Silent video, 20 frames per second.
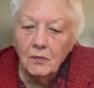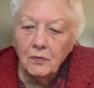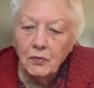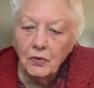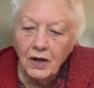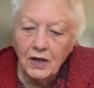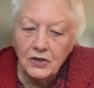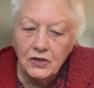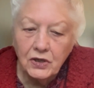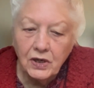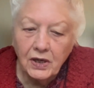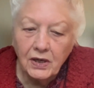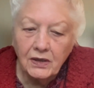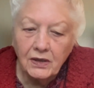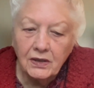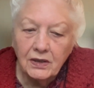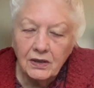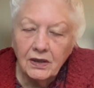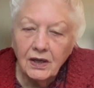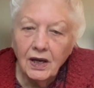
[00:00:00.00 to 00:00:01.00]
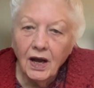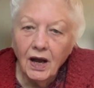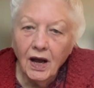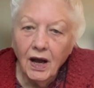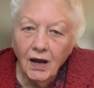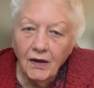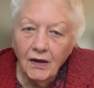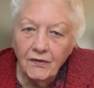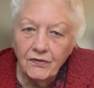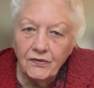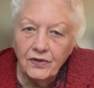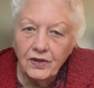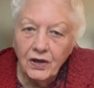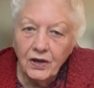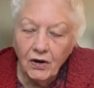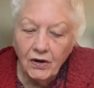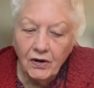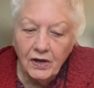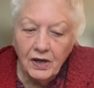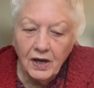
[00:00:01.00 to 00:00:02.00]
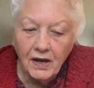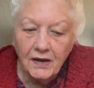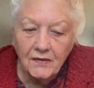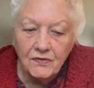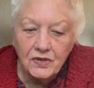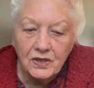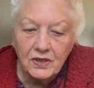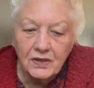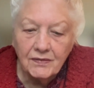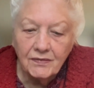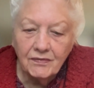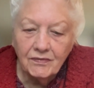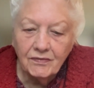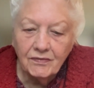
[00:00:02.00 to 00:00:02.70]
project of the archives.